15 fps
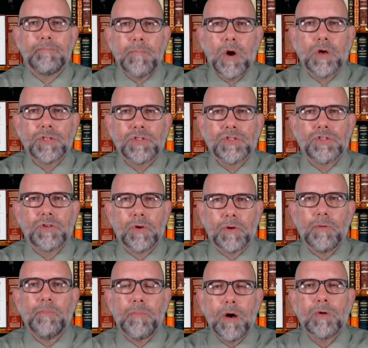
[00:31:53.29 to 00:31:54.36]
Mos,
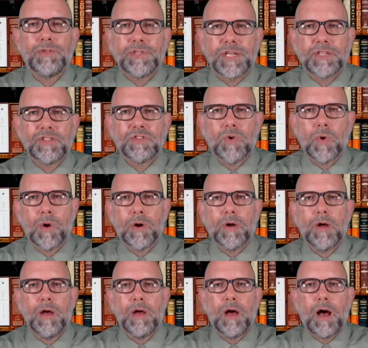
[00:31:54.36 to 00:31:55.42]
or Moses, or
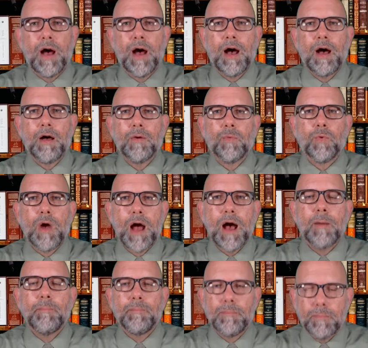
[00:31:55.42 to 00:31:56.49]

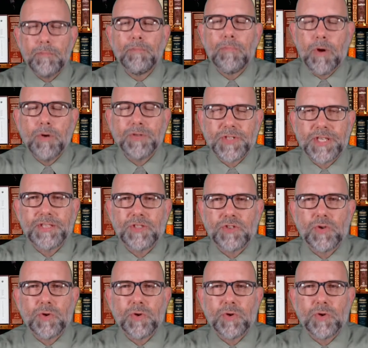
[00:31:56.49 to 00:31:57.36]
Moses,